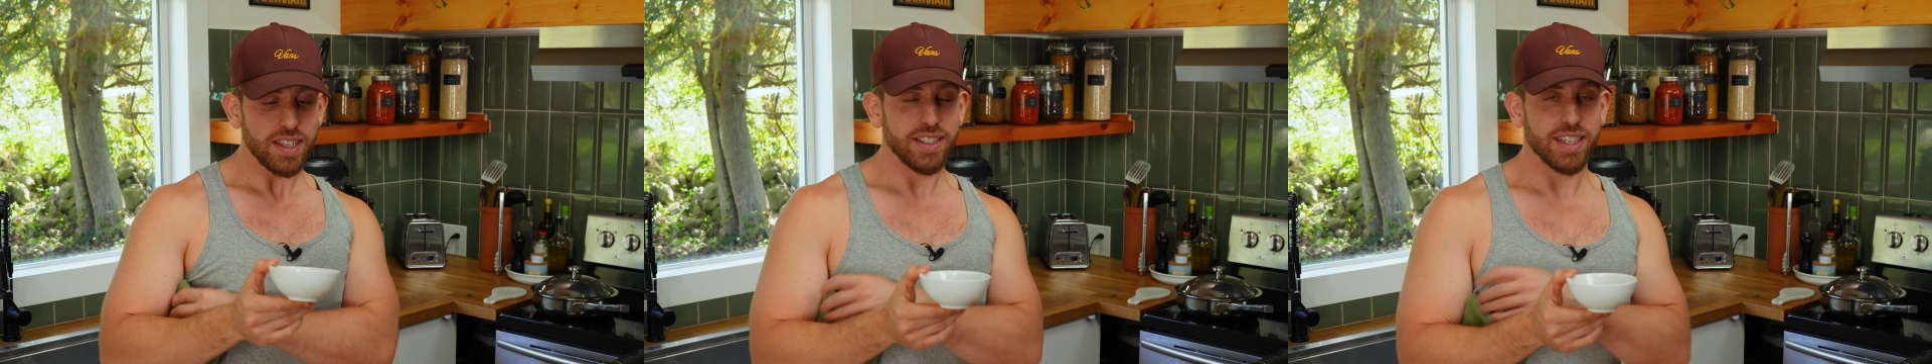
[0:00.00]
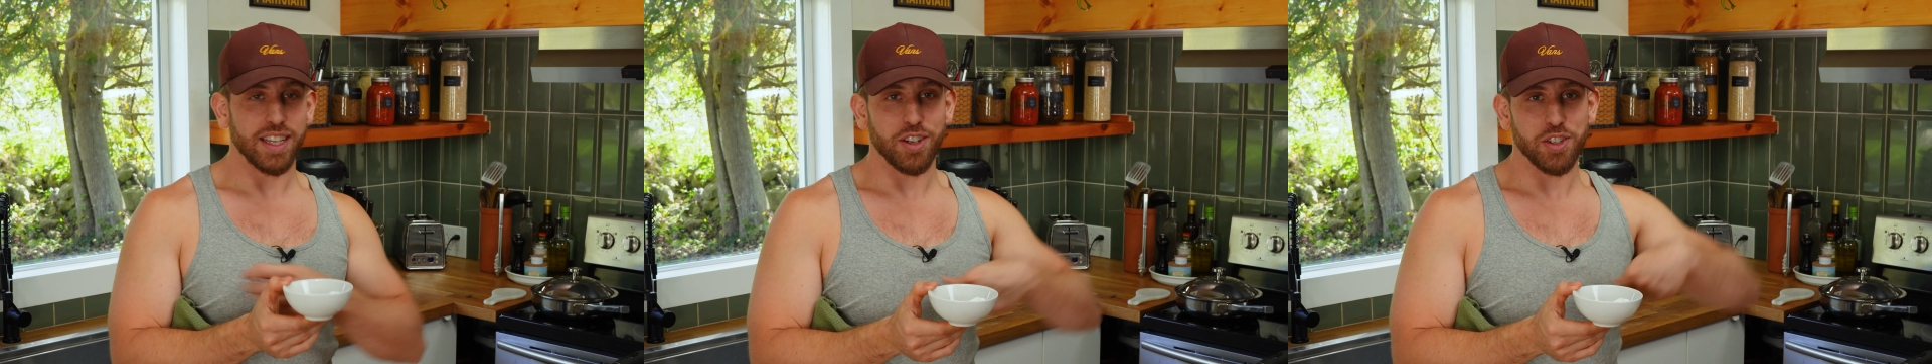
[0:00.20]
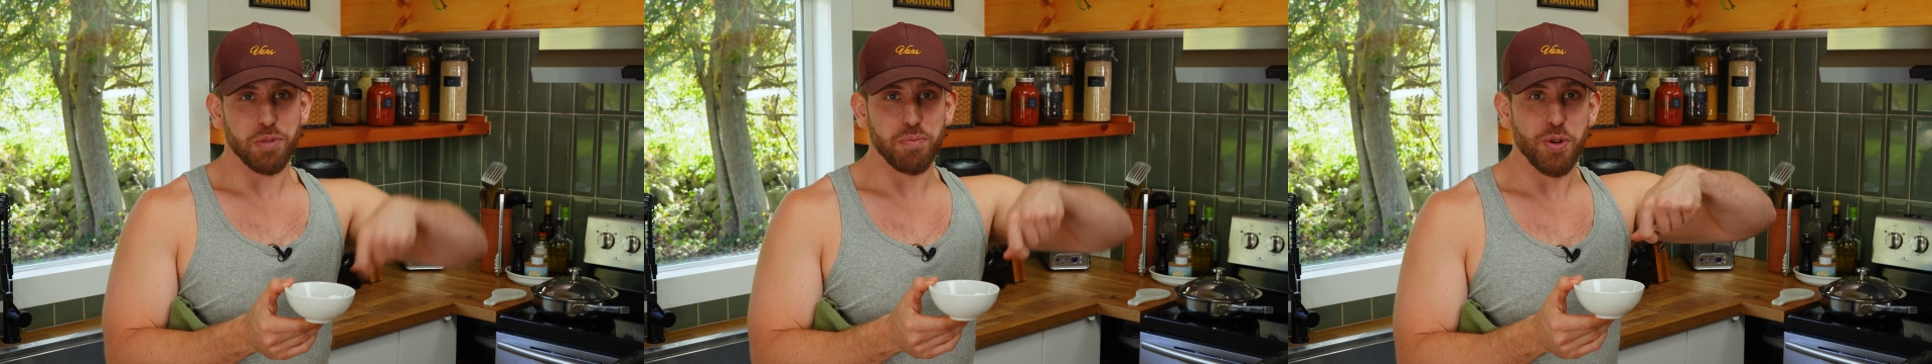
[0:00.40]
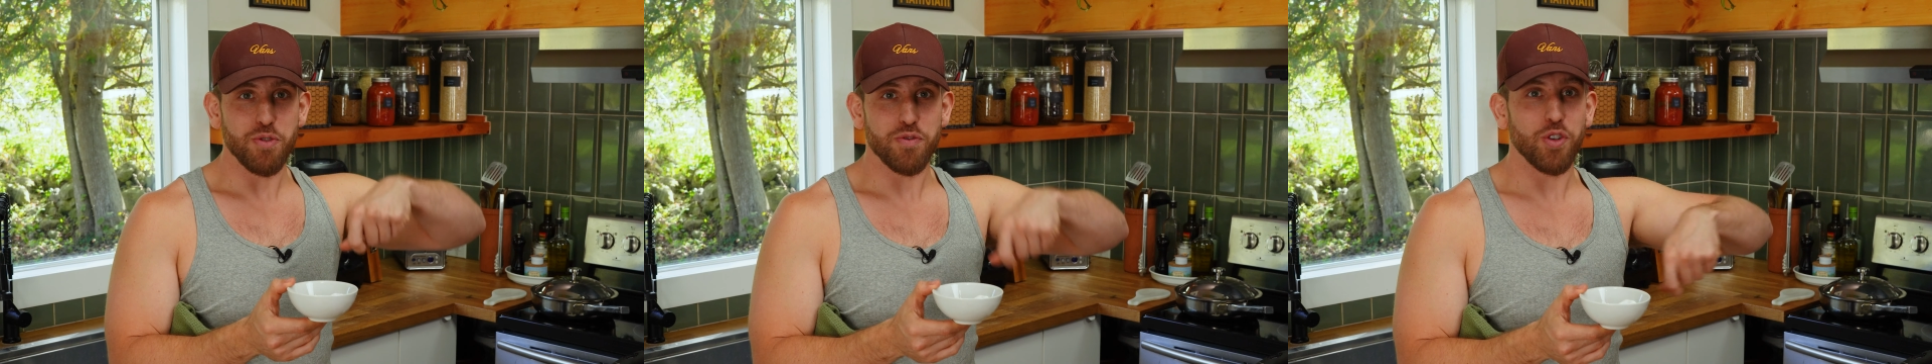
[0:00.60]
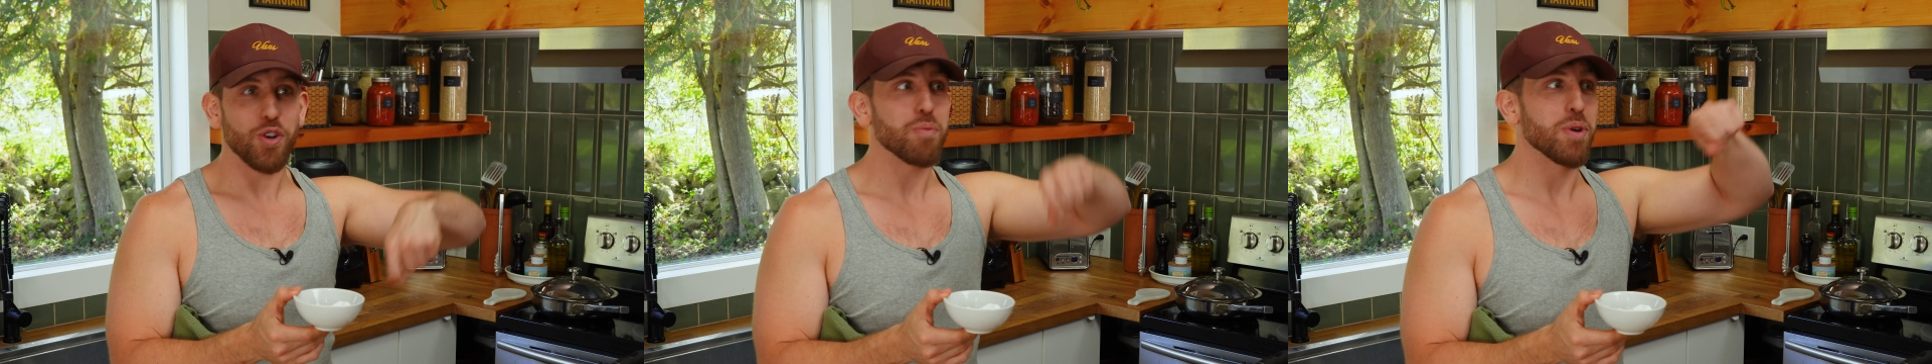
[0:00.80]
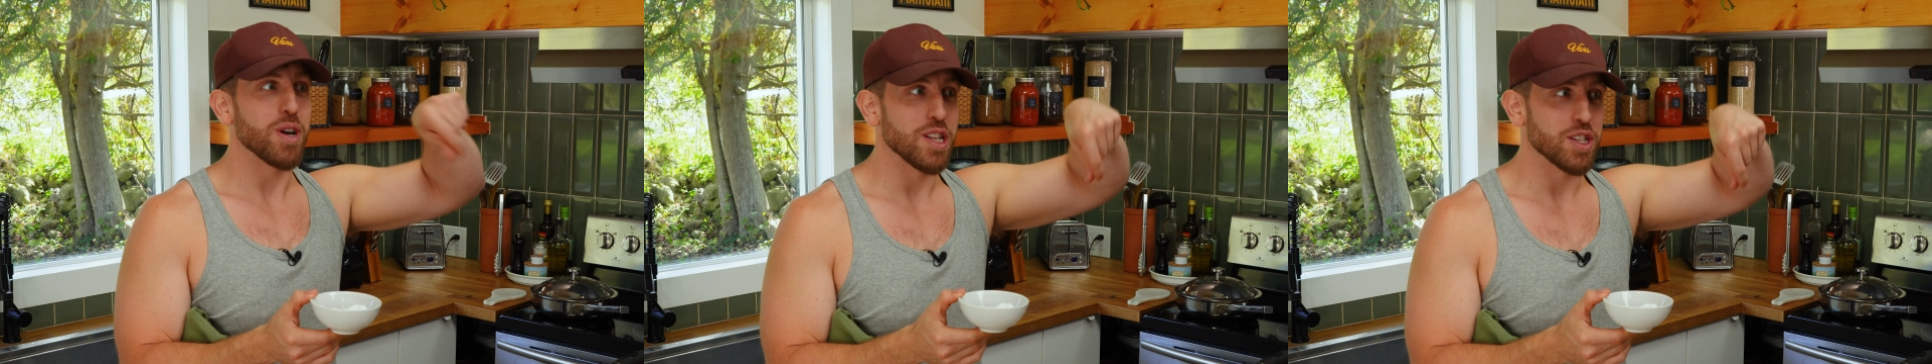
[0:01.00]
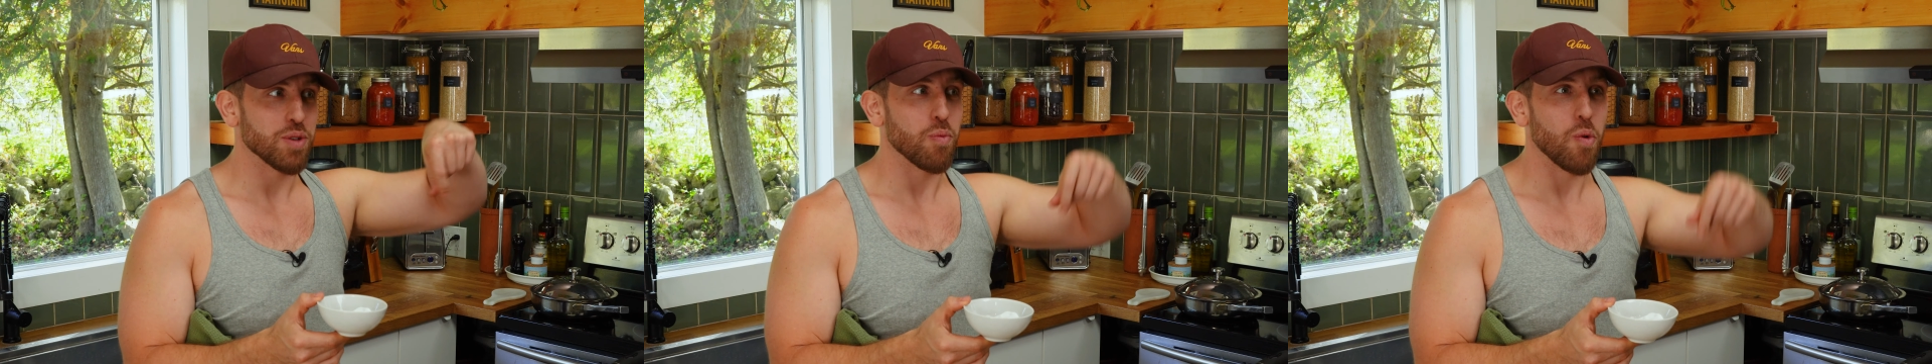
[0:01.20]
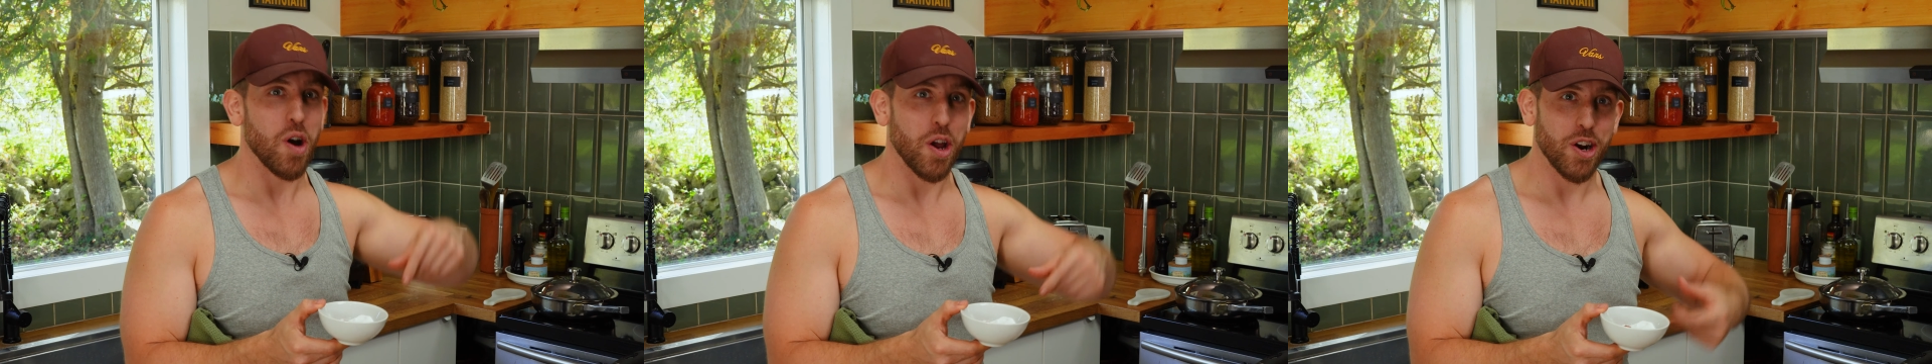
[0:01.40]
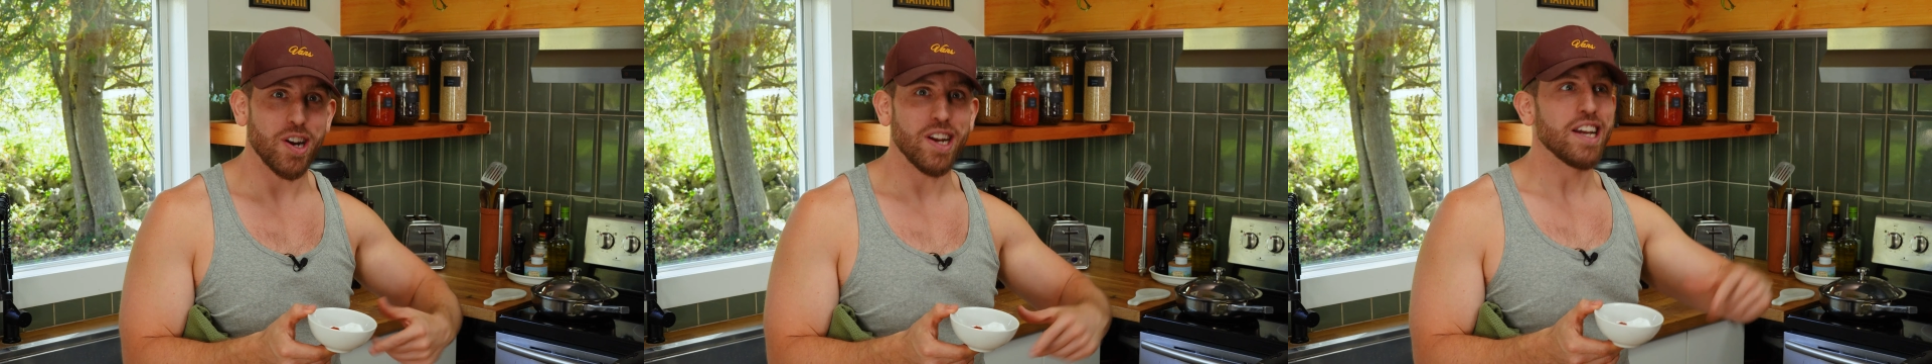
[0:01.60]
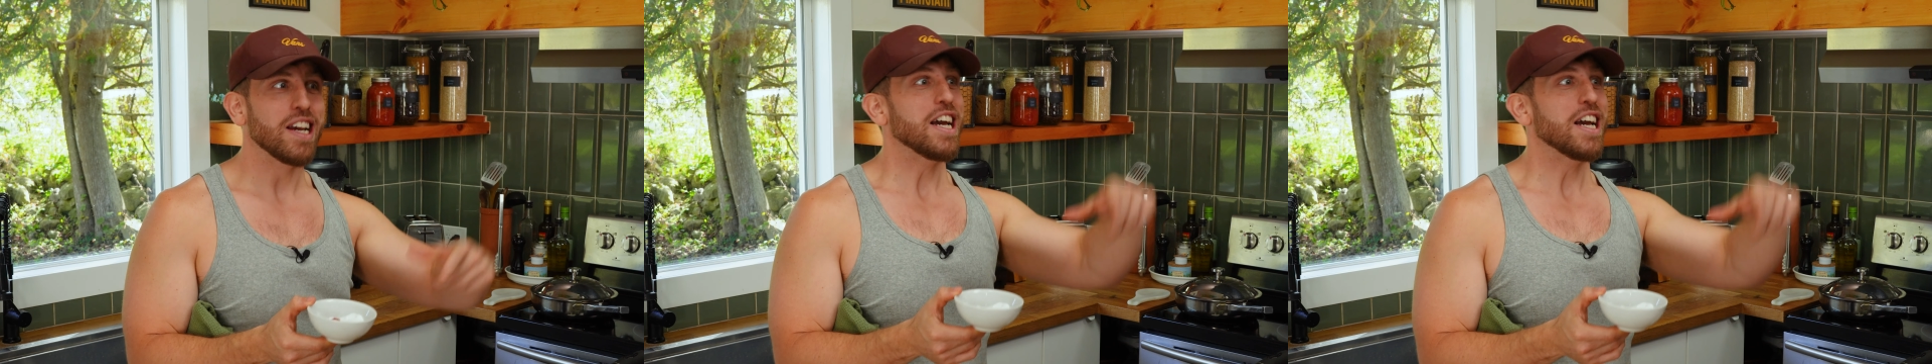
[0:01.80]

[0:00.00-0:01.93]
Take a little spoonful, put it in some water,